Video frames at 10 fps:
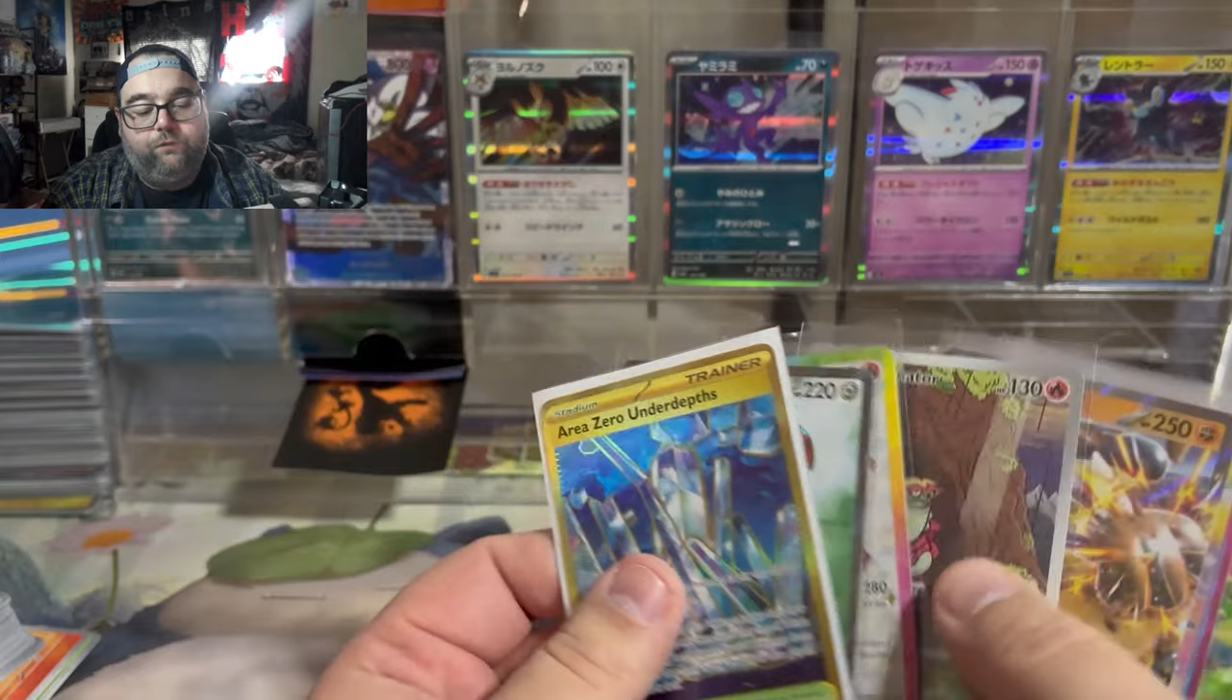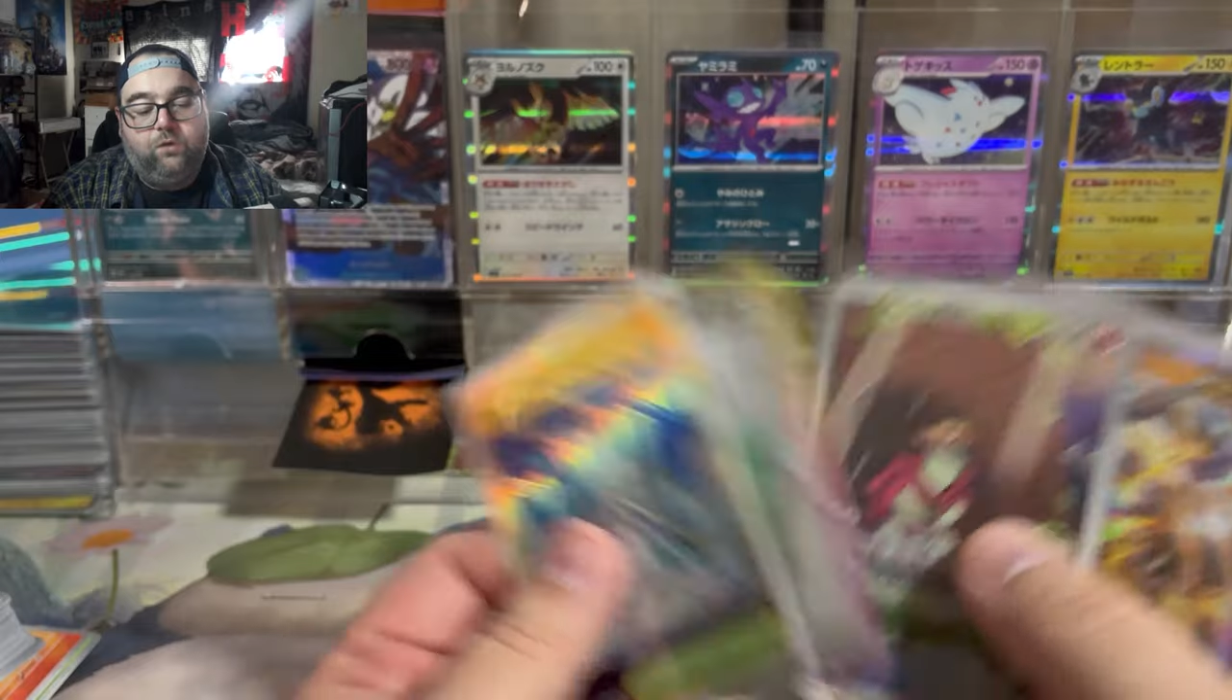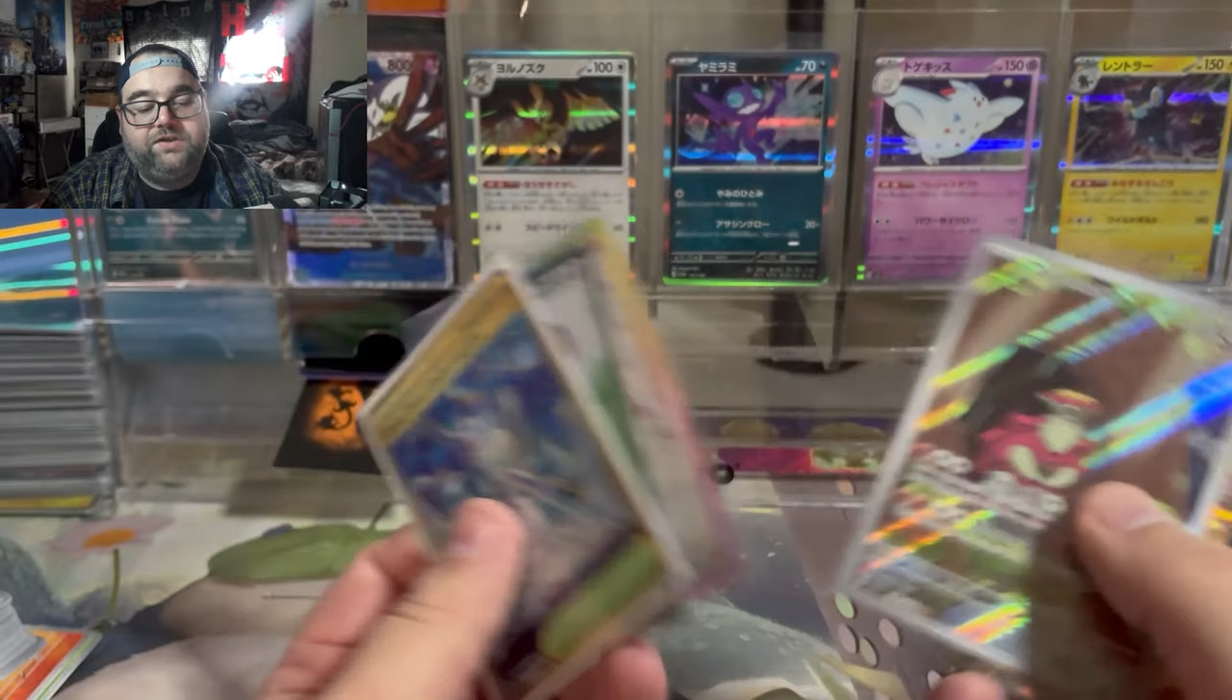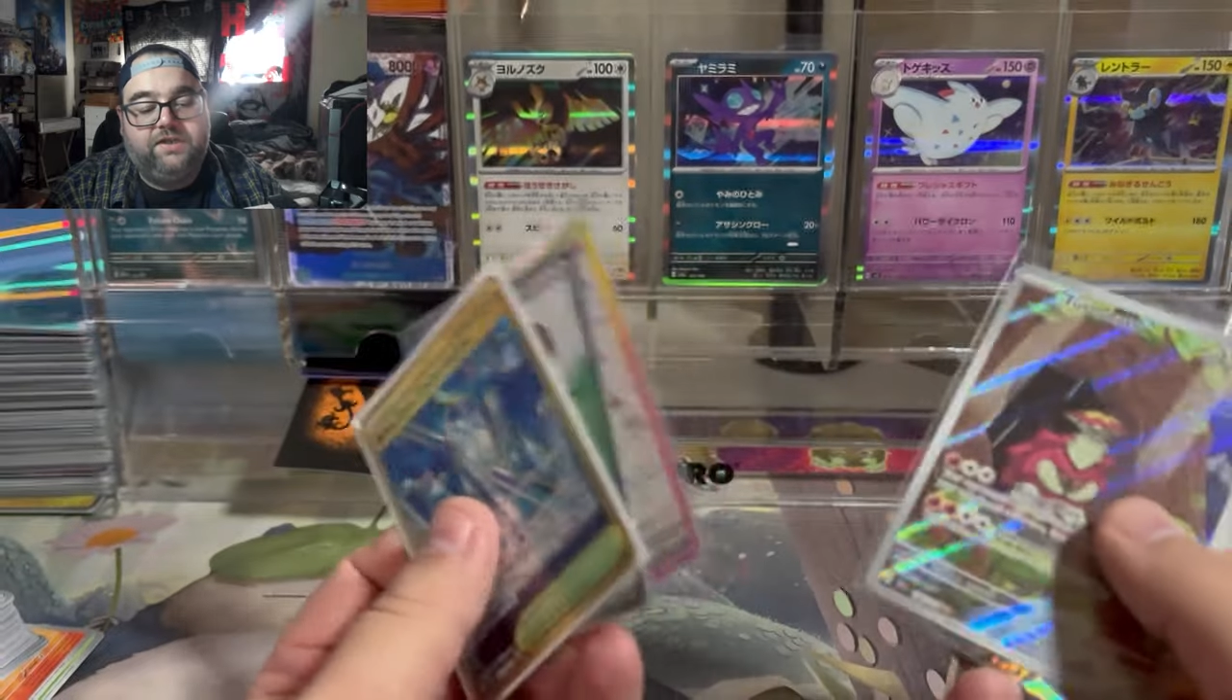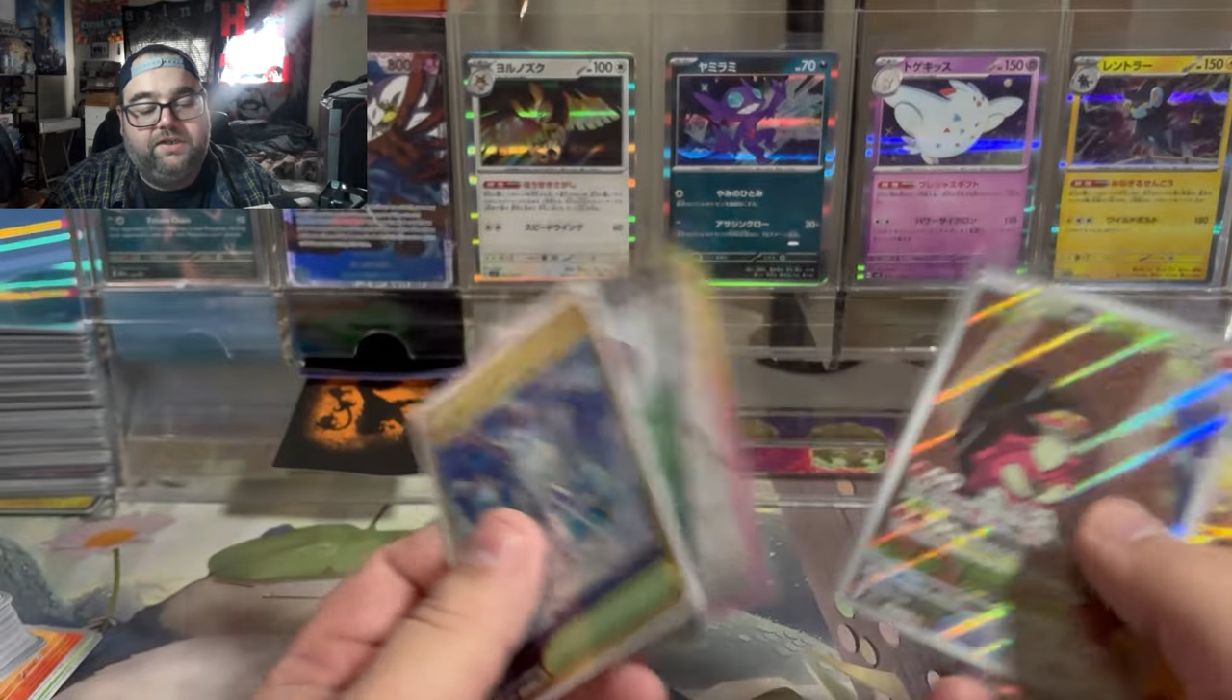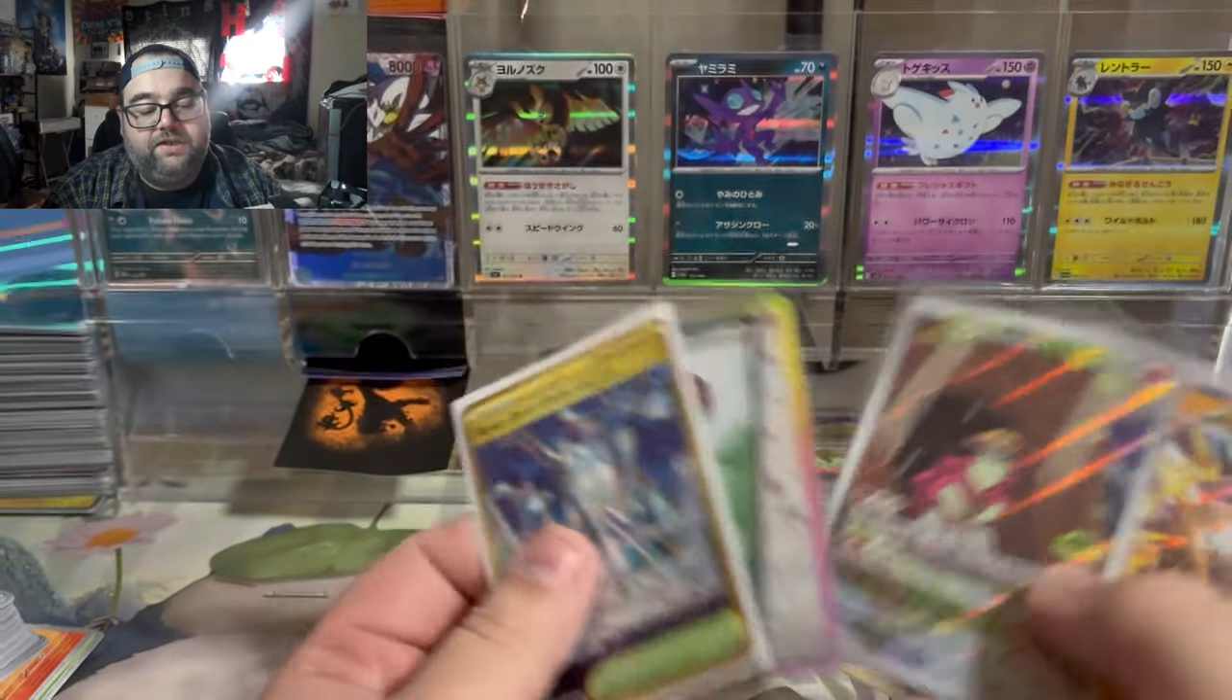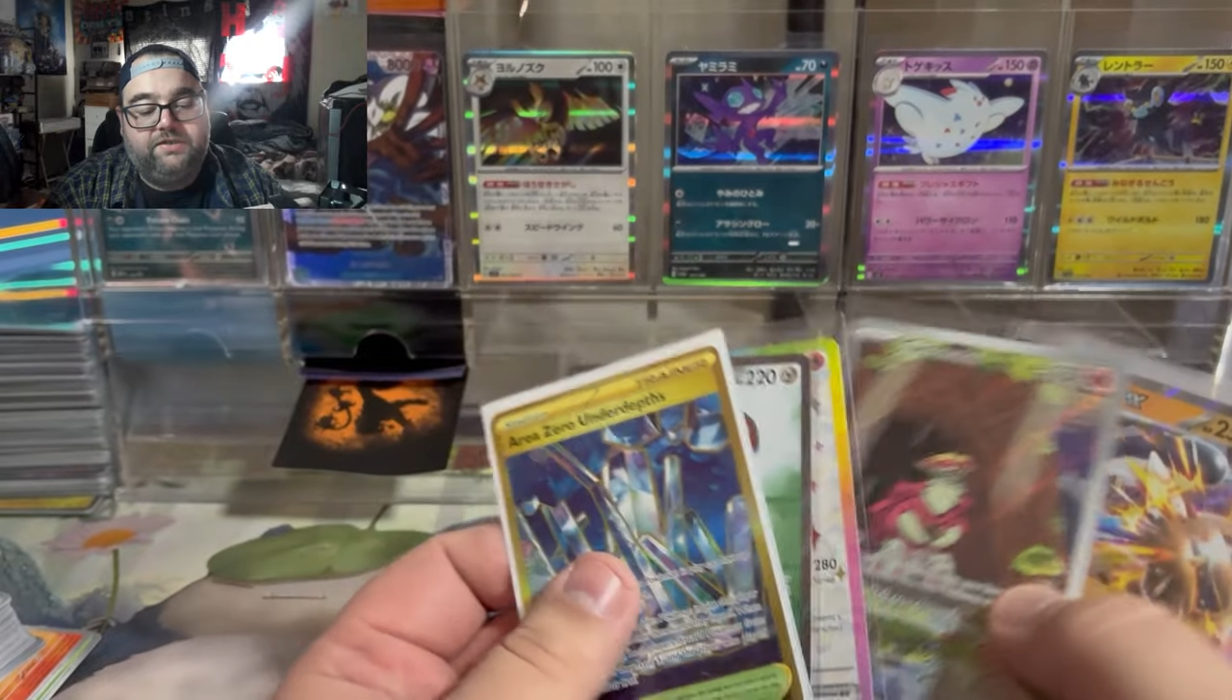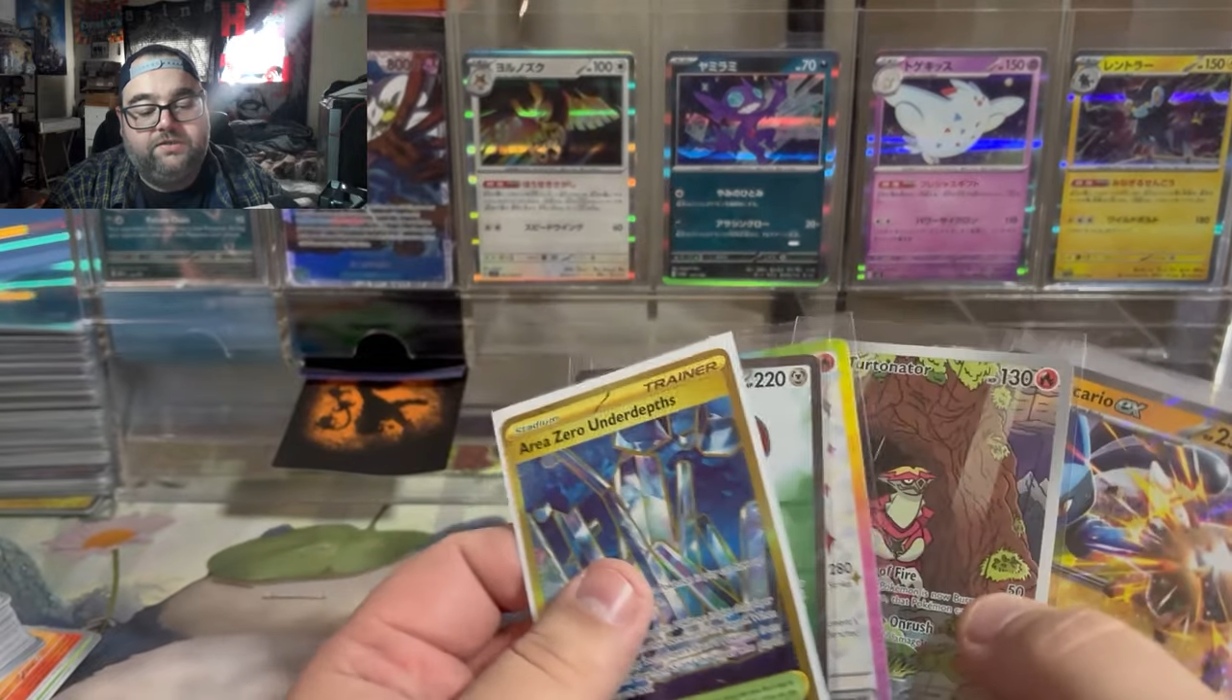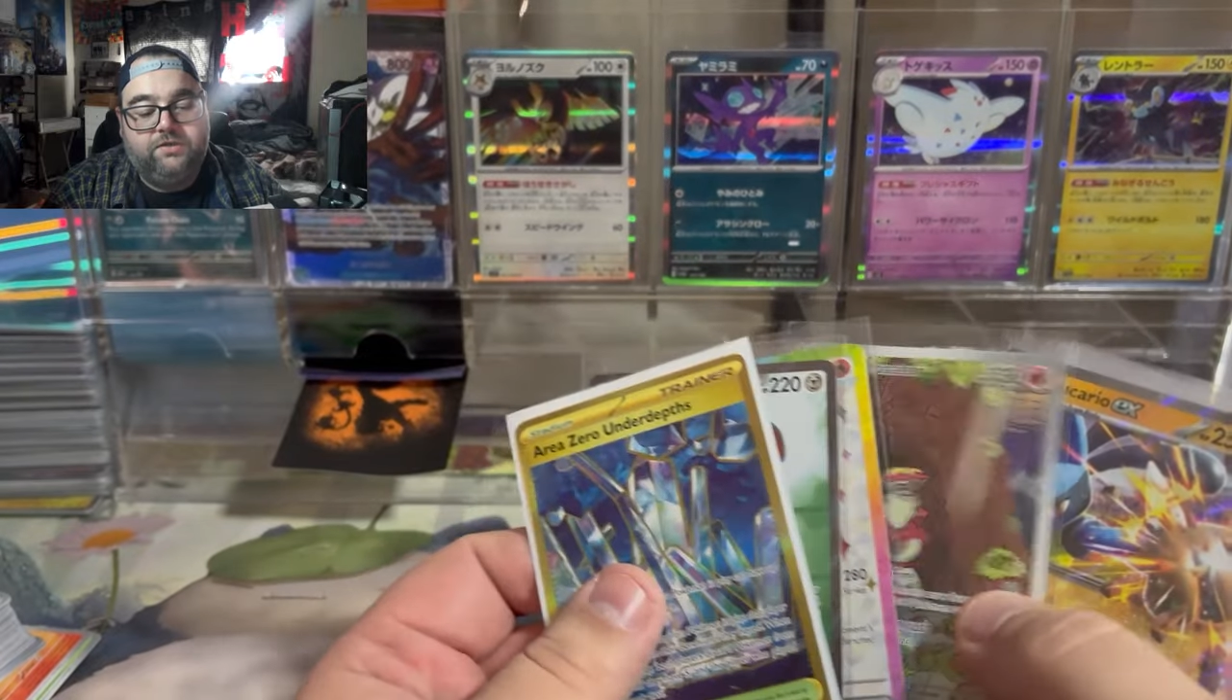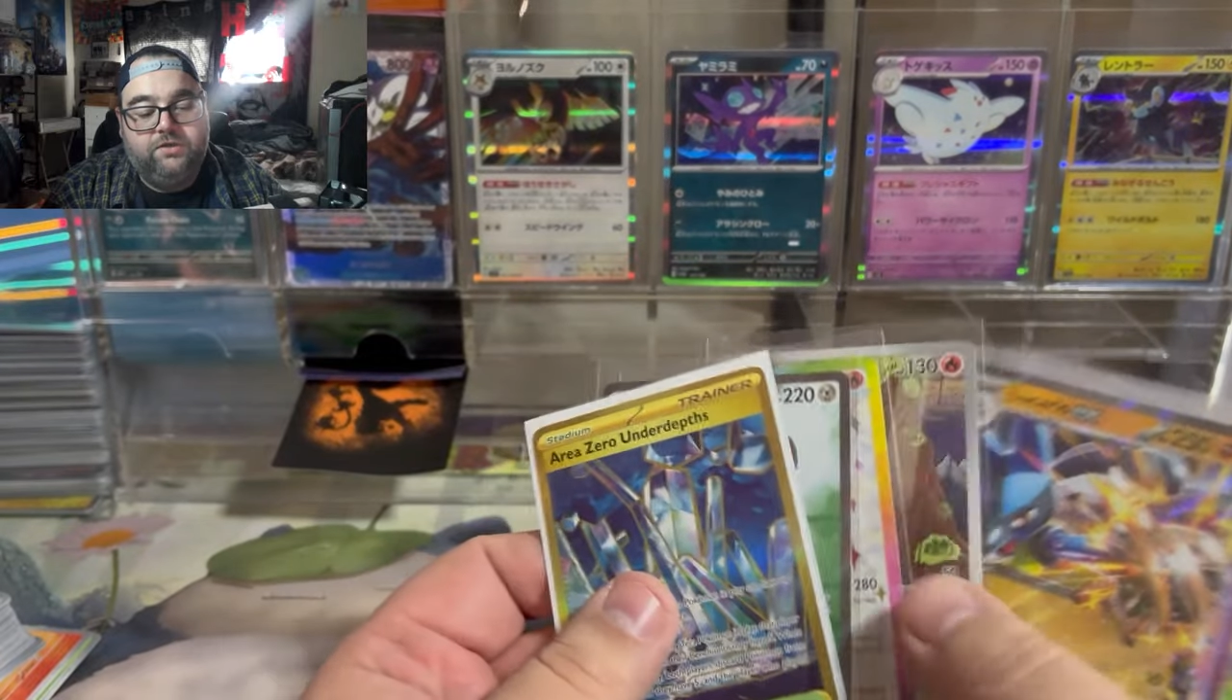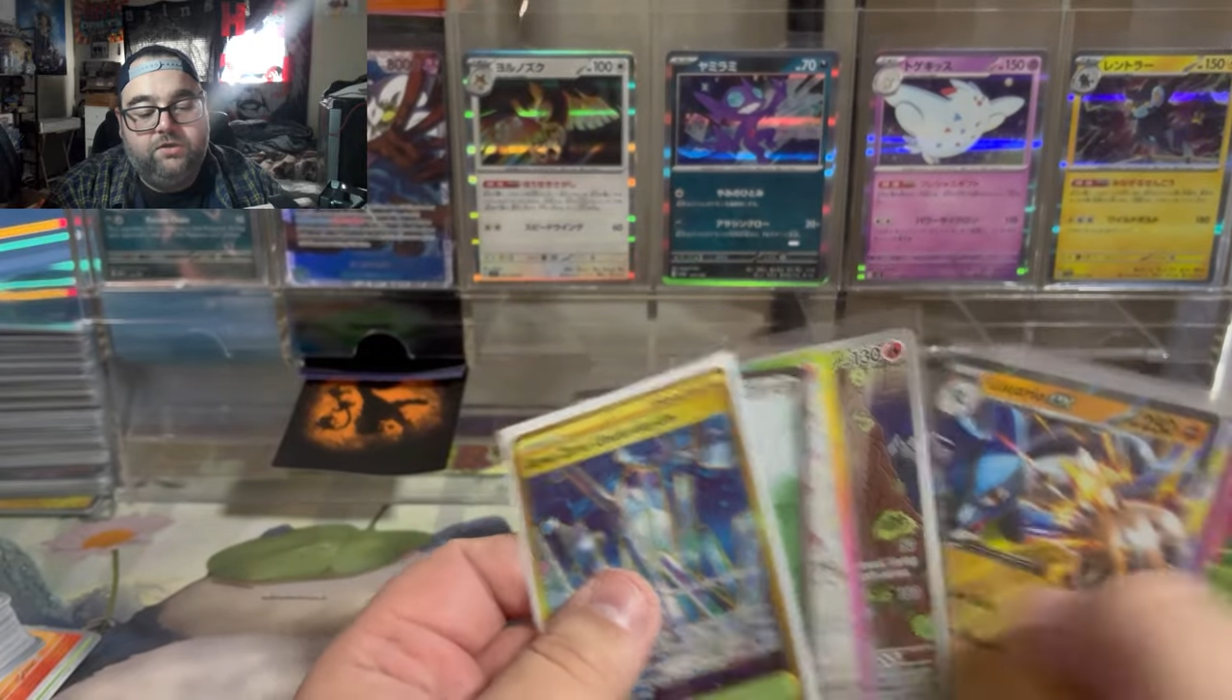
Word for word: no, 14 hits